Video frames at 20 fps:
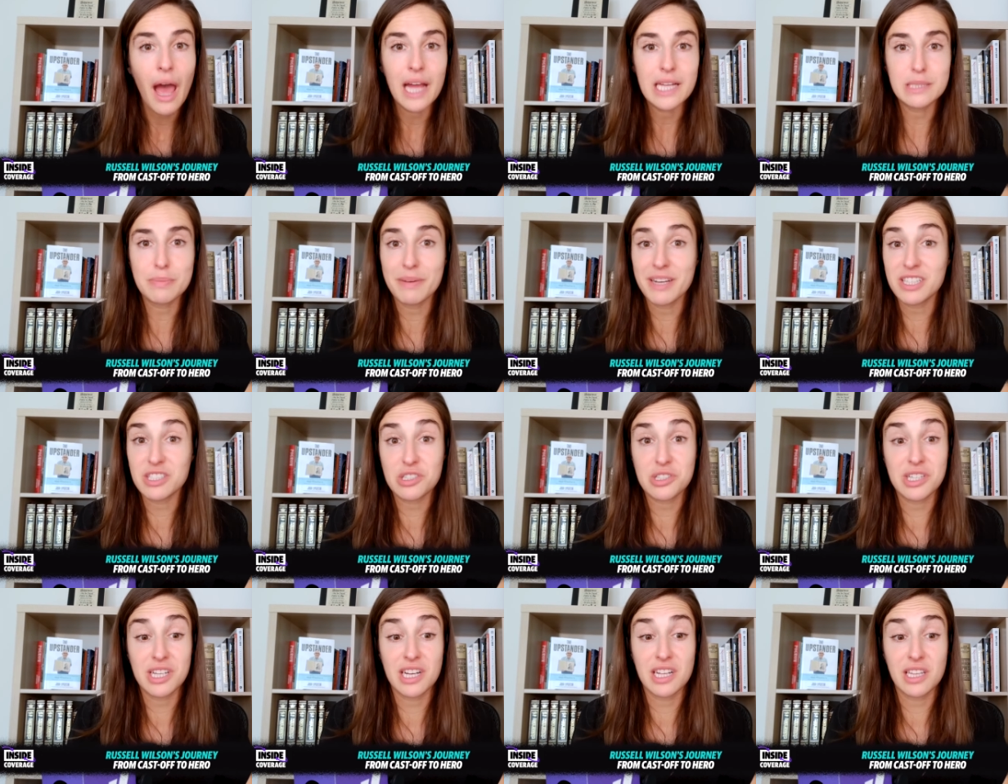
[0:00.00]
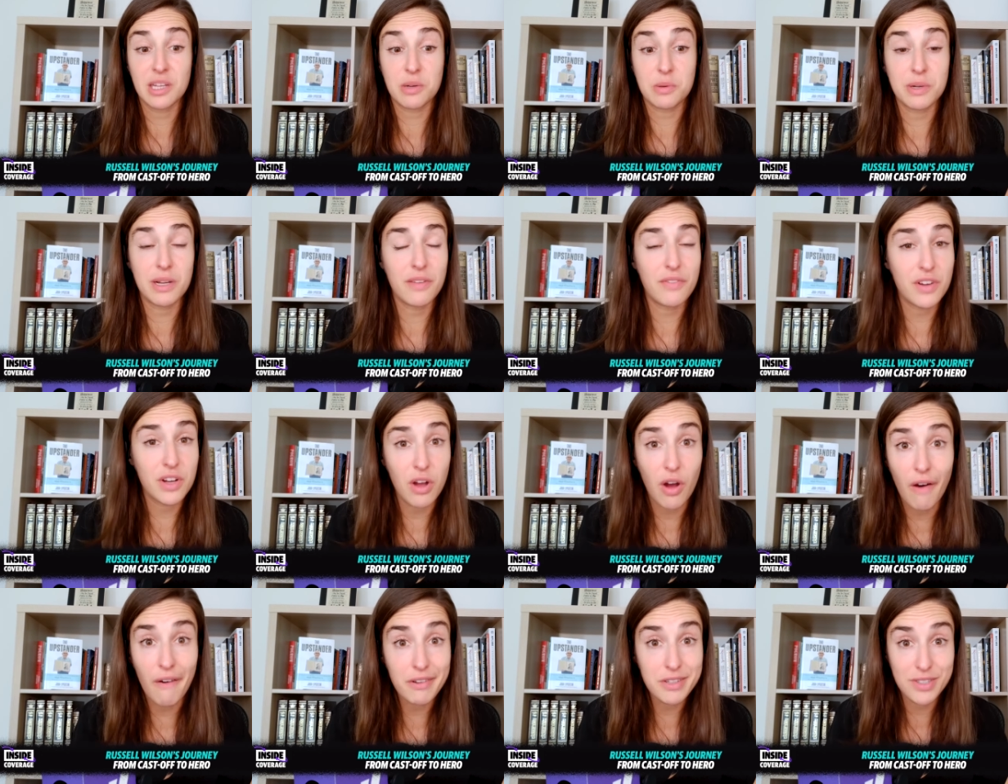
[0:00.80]
It's my understanding there were even
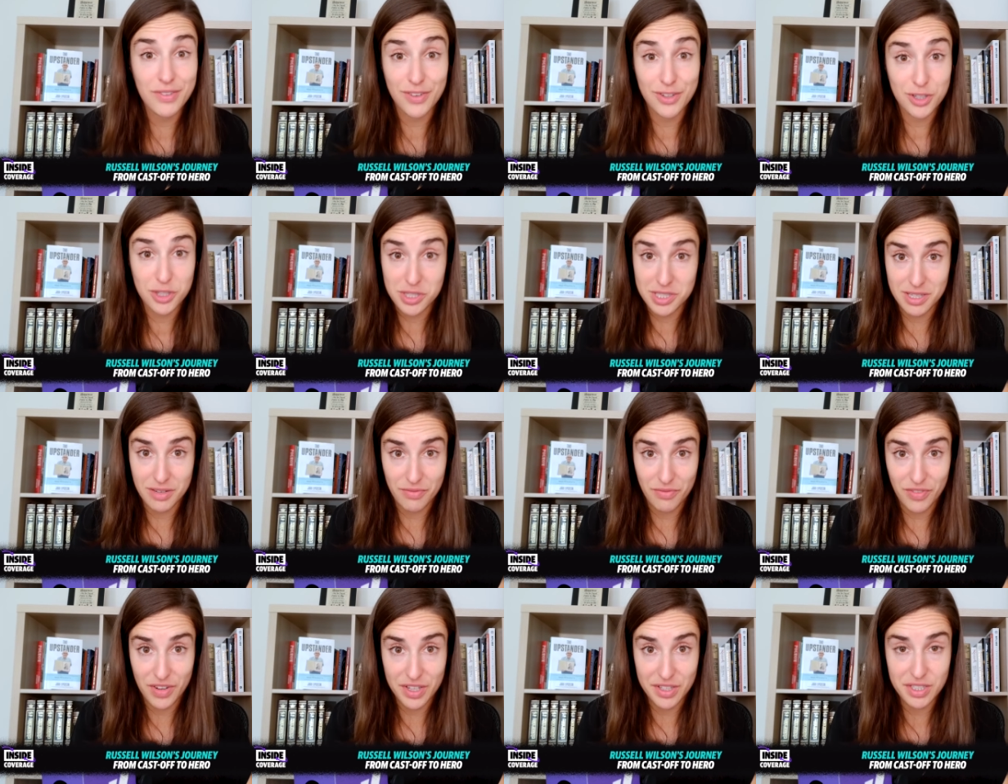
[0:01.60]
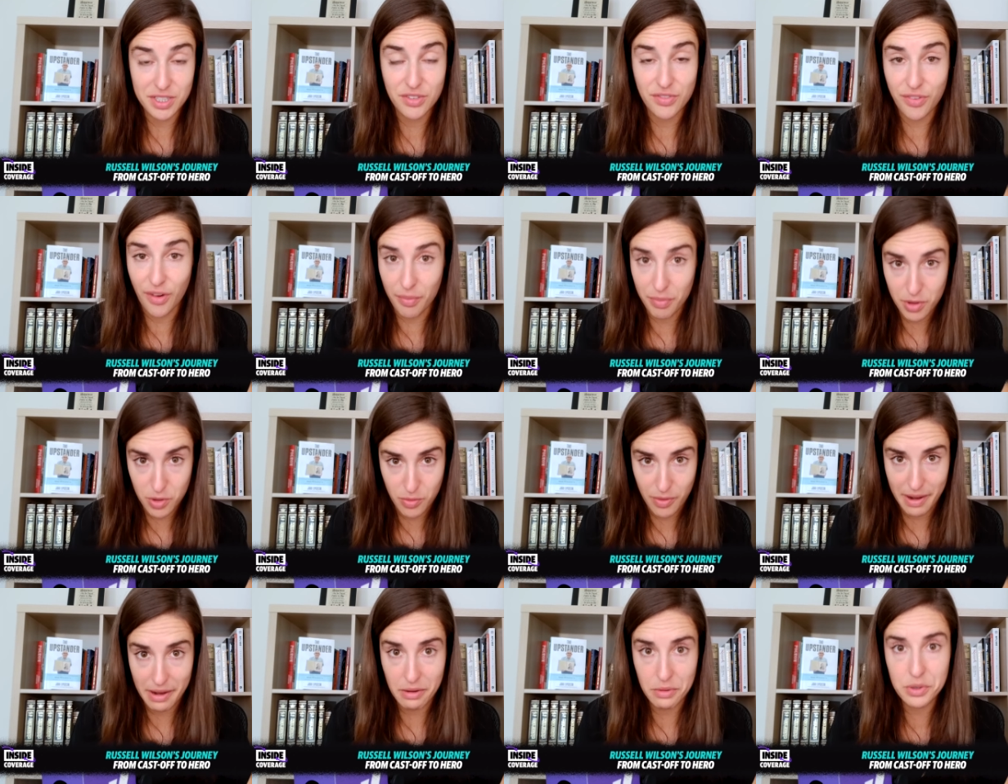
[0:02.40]
calls for Justin Fields from the
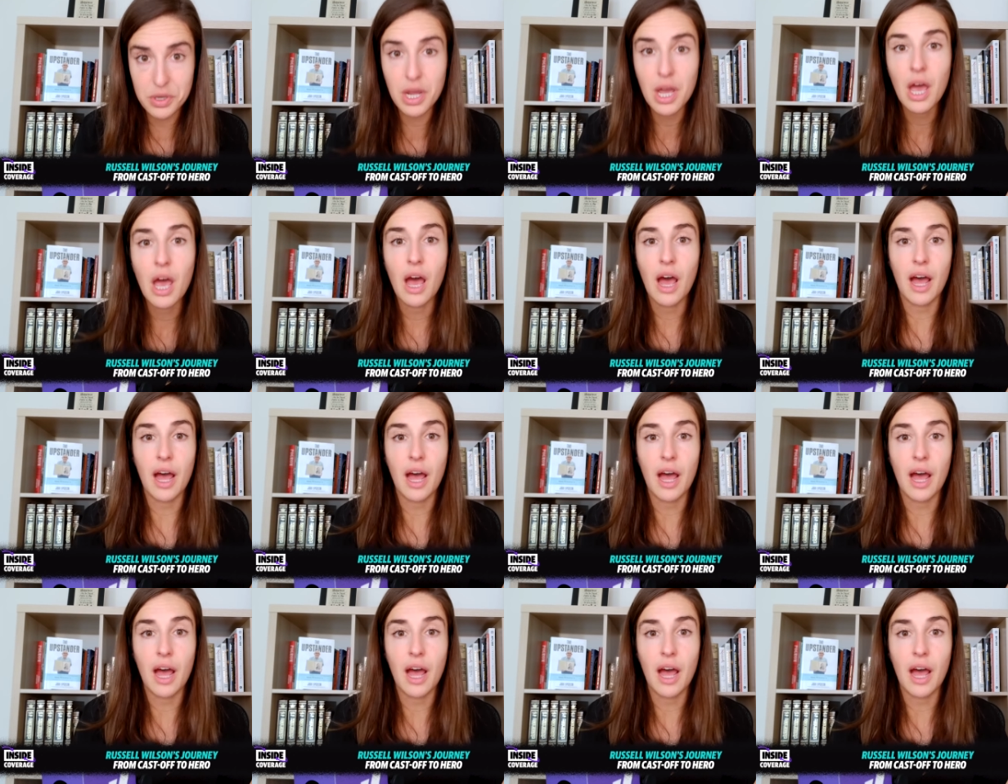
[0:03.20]
crowd.